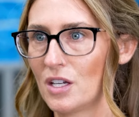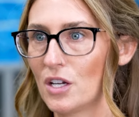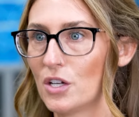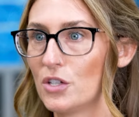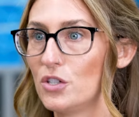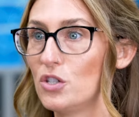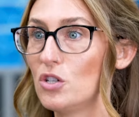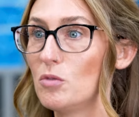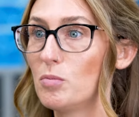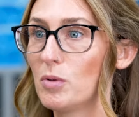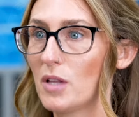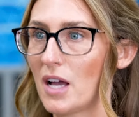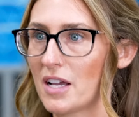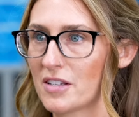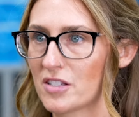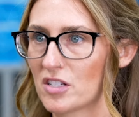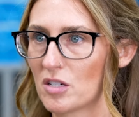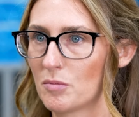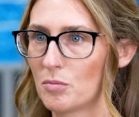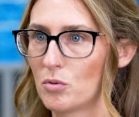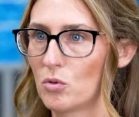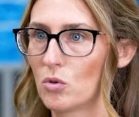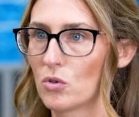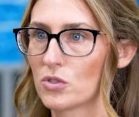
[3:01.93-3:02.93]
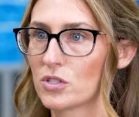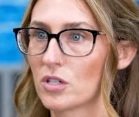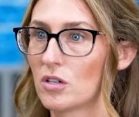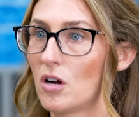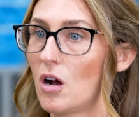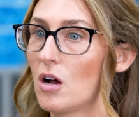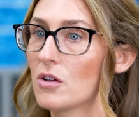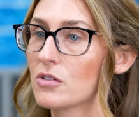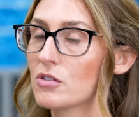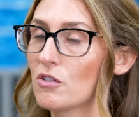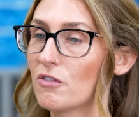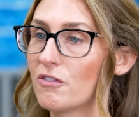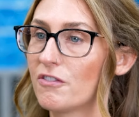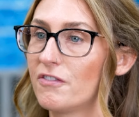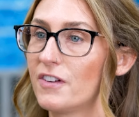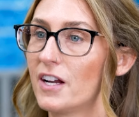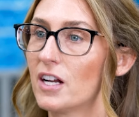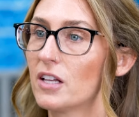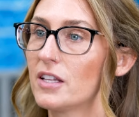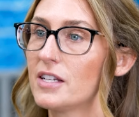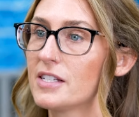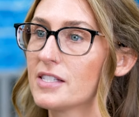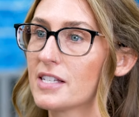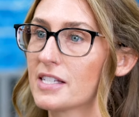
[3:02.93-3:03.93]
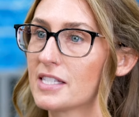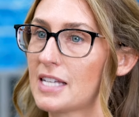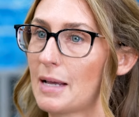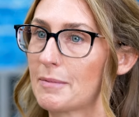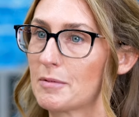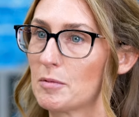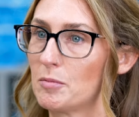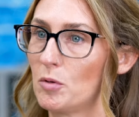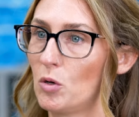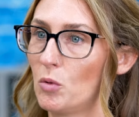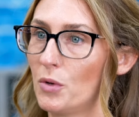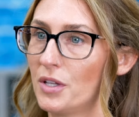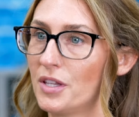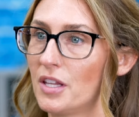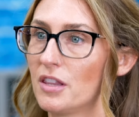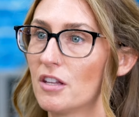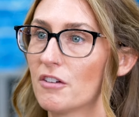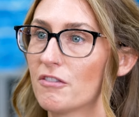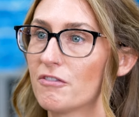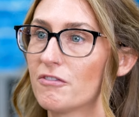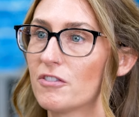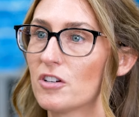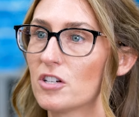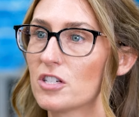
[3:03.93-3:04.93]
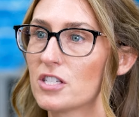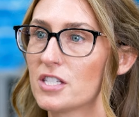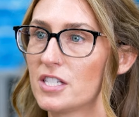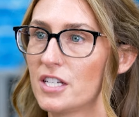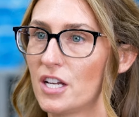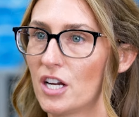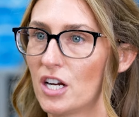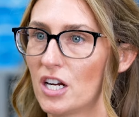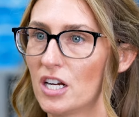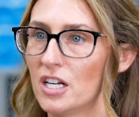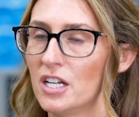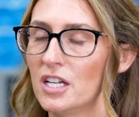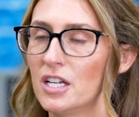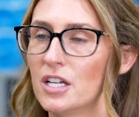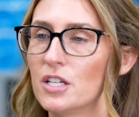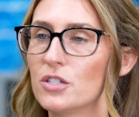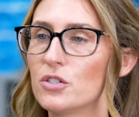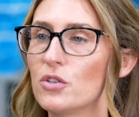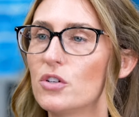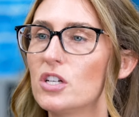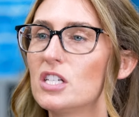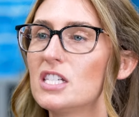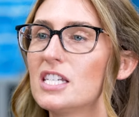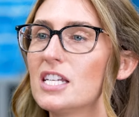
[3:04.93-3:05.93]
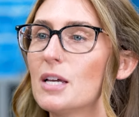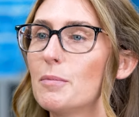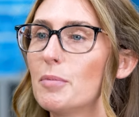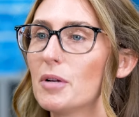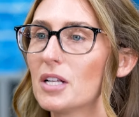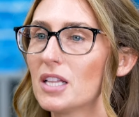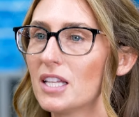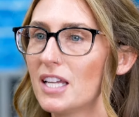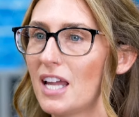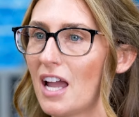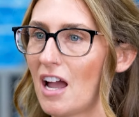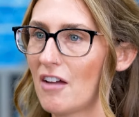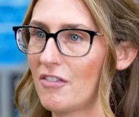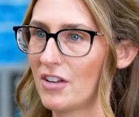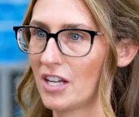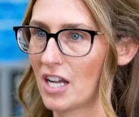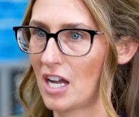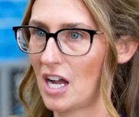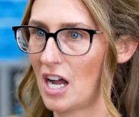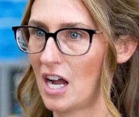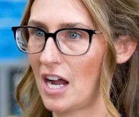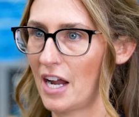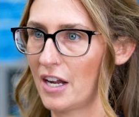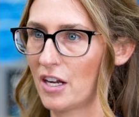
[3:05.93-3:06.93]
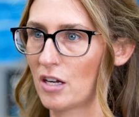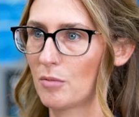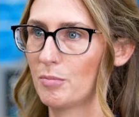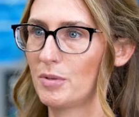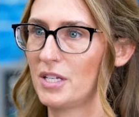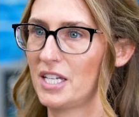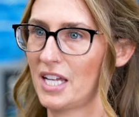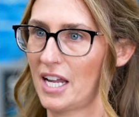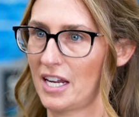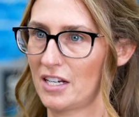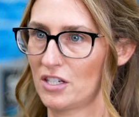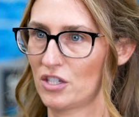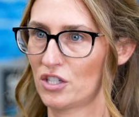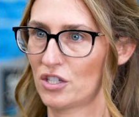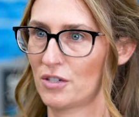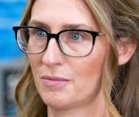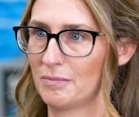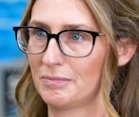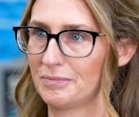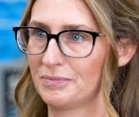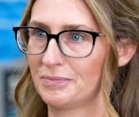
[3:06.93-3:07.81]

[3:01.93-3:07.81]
New plaster pools are also fairly susceptible within the first year due to typically having a higher pH.